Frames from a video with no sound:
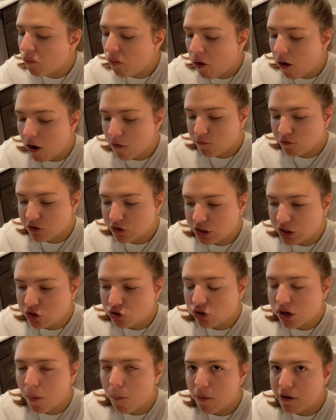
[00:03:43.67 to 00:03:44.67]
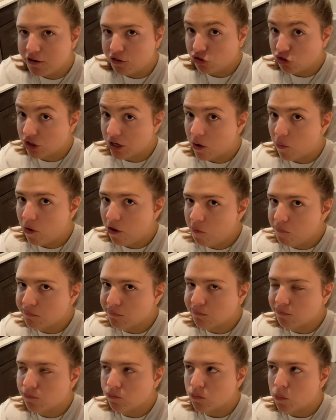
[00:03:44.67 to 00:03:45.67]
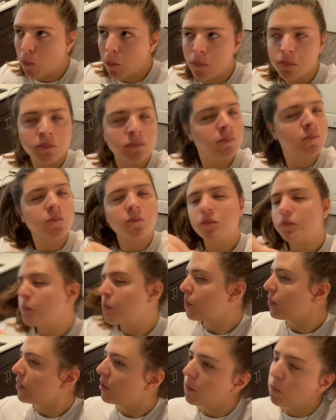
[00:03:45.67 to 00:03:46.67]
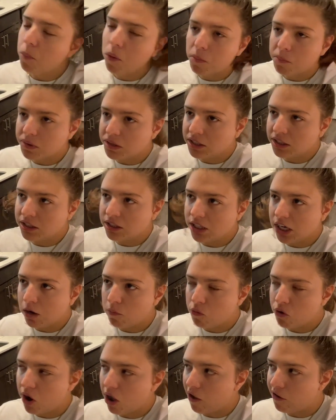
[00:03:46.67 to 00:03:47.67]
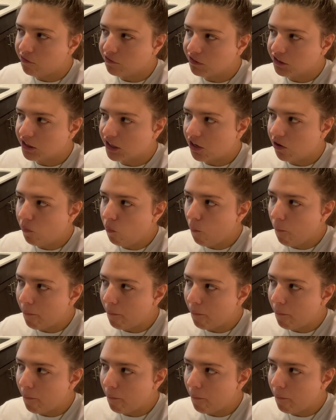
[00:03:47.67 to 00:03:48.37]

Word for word: After this, I'm gonna shower, put my airport outfit on,